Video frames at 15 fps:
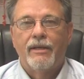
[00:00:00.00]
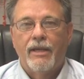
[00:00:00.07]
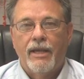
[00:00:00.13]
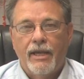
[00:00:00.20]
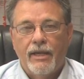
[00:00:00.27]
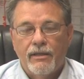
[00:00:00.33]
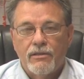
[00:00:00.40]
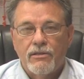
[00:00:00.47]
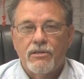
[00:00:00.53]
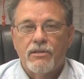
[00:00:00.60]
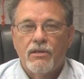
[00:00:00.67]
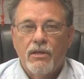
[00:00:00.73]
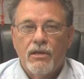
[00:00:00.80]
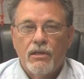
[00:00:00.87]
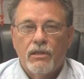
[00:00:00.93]

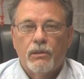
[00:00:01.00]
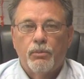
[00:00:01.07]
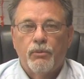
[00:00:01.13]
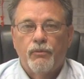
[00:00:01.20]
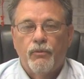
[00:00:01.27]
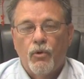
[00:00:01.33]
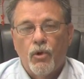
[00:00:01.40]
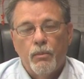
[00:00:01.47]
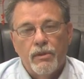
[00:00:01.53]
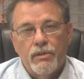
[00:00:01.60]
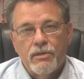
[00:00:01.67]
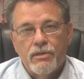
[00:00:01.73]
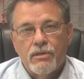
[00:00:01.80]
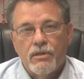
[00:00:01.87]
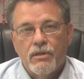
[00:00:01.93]
enhance the
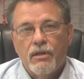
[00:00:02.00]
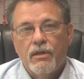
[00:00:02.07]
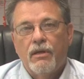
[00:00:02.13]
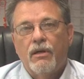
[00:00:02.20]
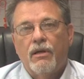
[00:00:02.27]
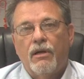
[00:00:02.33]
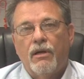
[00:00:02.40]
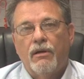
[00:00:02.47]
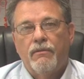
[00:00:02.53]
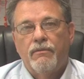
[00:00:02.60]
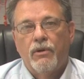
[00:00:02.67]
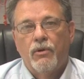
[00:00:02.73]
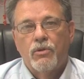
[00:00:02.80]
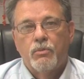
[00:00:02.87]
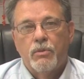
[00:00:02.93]
performance
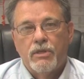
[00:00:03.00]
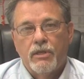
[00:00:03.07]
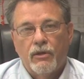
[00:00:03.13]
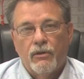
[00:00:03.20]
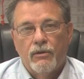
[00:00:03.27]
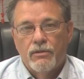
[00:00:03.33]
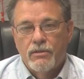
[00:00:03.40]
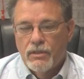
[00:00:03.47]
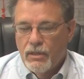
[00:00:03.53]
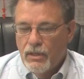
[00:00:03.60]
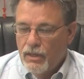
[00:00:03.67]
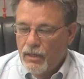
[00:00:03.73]
of those materials.